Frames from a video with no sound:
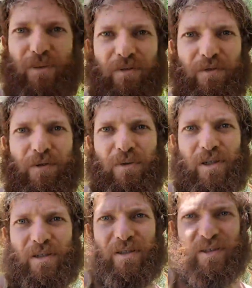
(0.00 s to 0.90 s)
with fruit
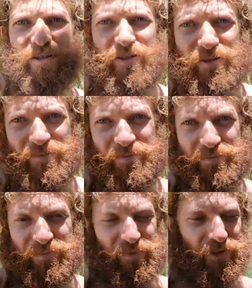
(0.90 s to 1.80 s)
on it there,
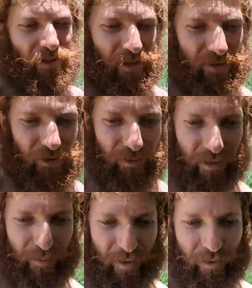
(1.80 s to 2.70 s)
and that's only
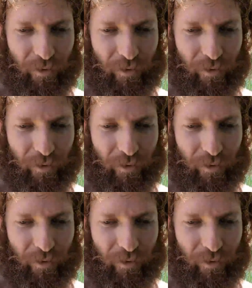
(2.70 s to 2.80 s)
about